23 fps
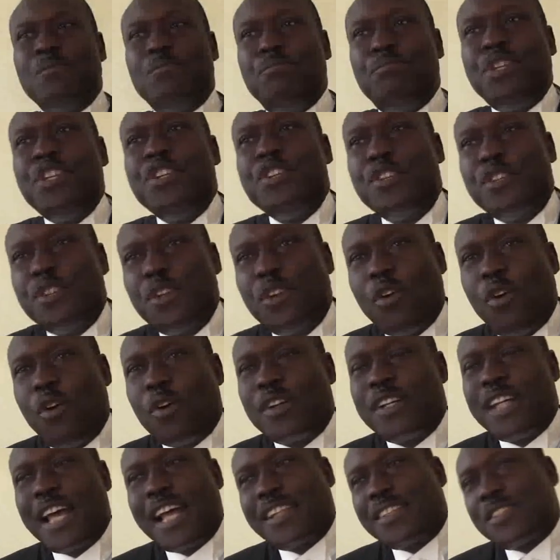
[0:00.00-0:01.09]
bill or
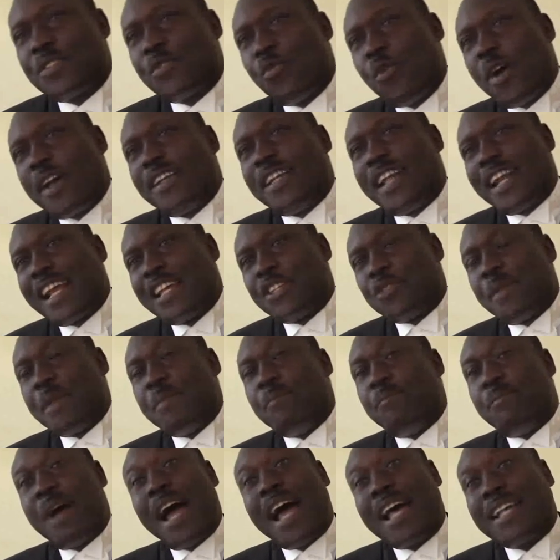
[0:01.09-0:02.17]
that one that has
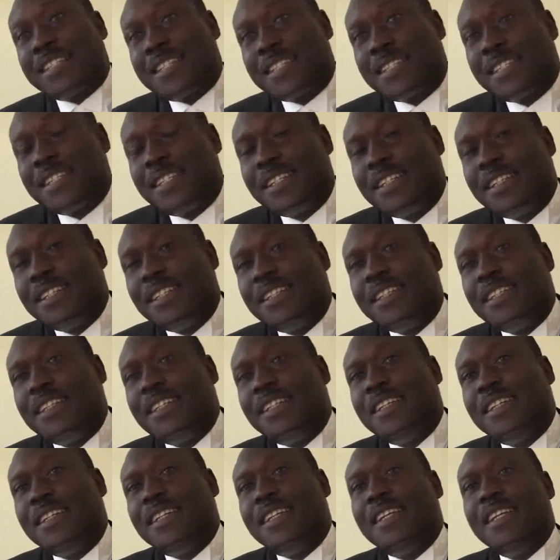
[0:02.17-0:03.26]
been passed,
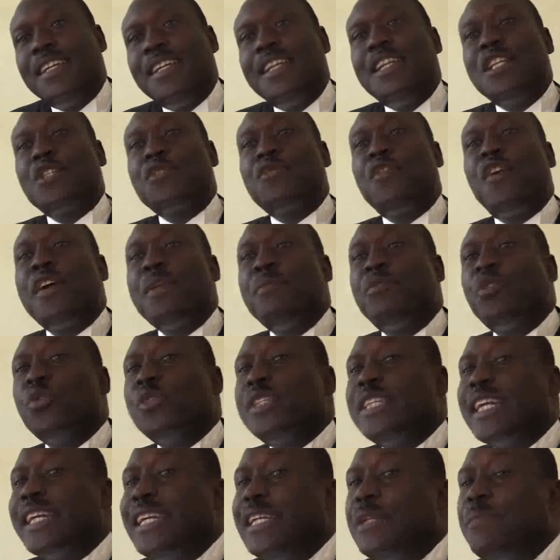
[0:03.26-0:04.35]
is for him to
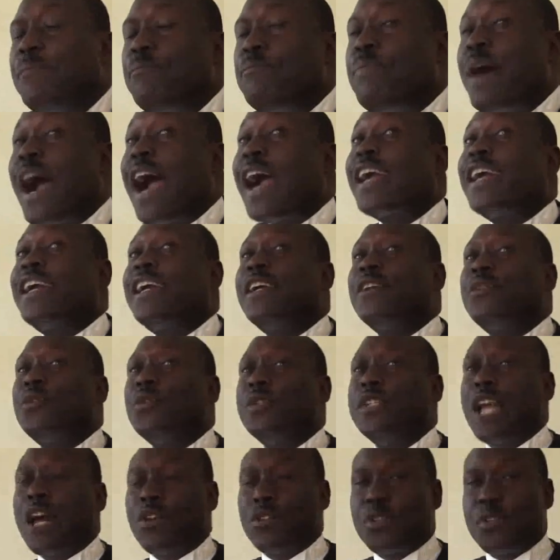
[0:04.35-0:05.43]
take it back to
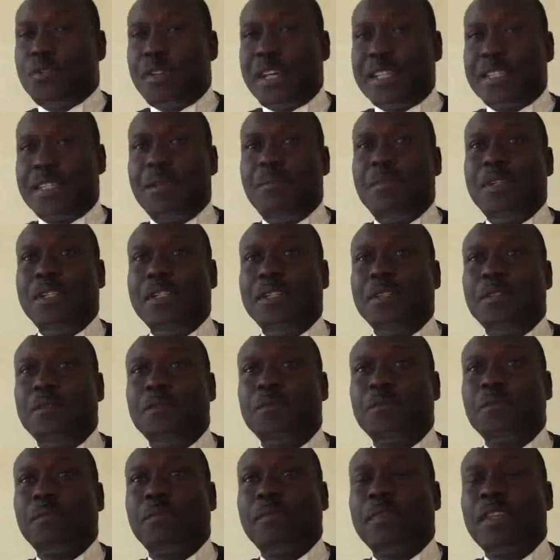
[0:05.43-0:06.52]
the House of Assembly.
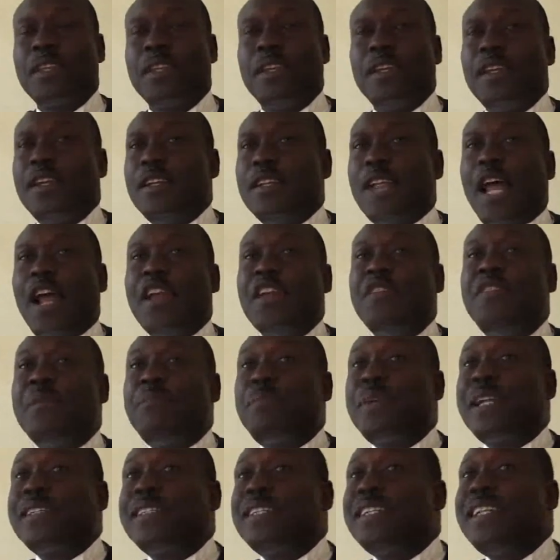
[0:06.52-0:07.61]
Now, if the
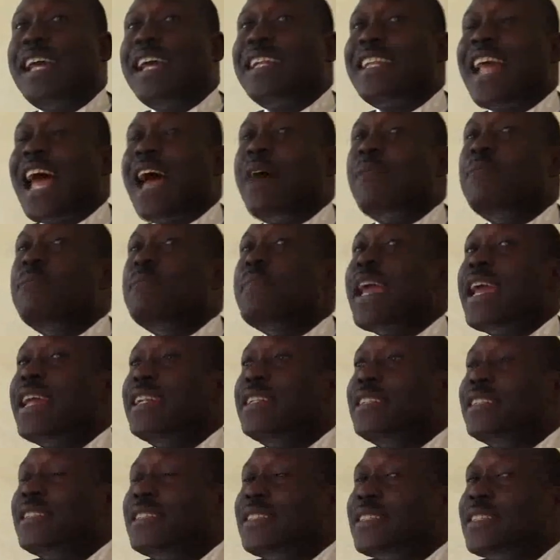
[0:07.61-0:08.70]
president
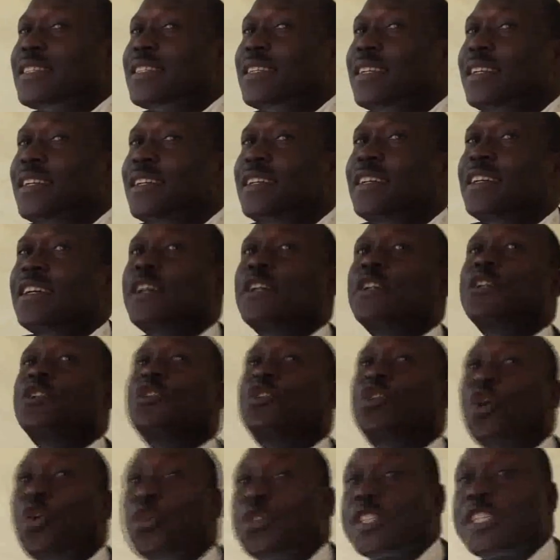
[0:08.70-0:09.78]
amends
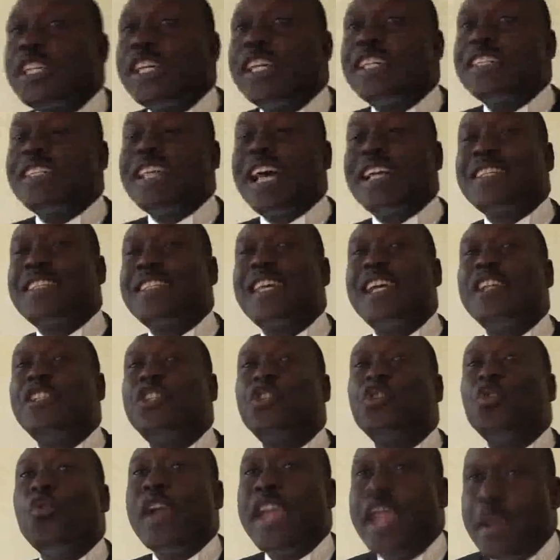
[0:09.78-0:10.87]
those things are
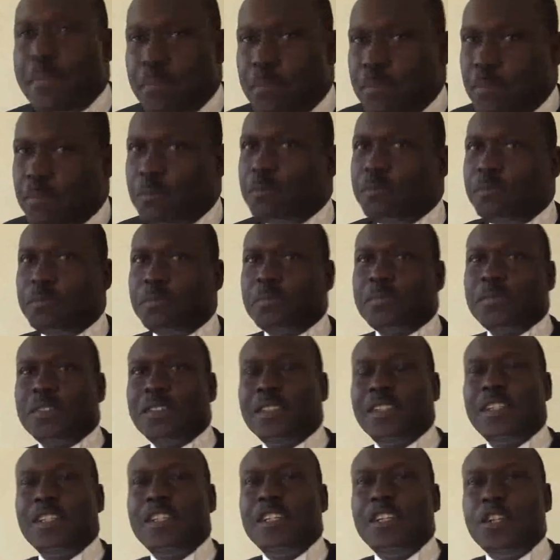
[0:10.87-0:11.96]
sent to him,
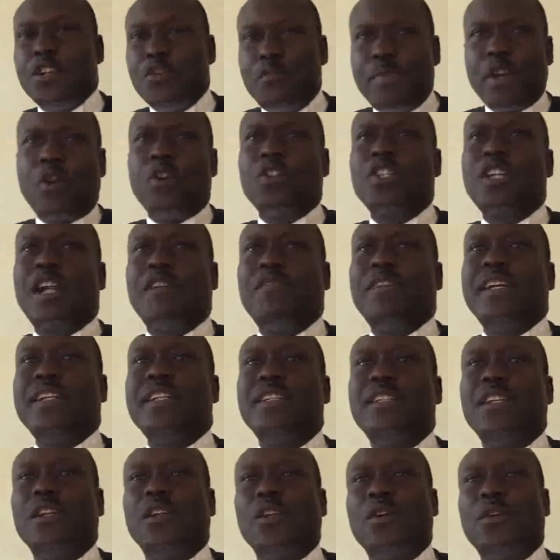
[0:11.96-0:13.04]
he will be
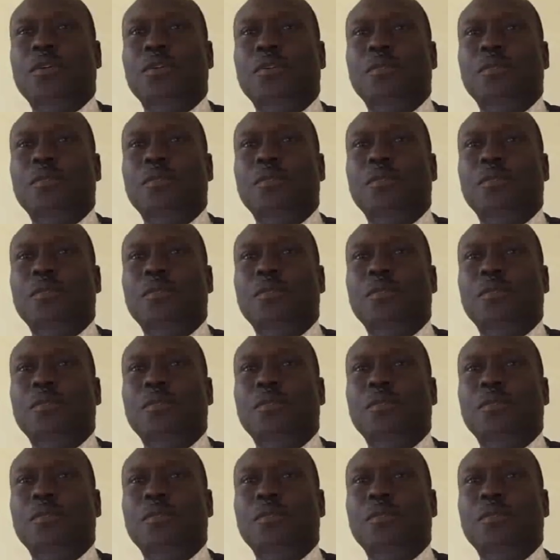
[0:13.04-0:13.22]
contravening the law.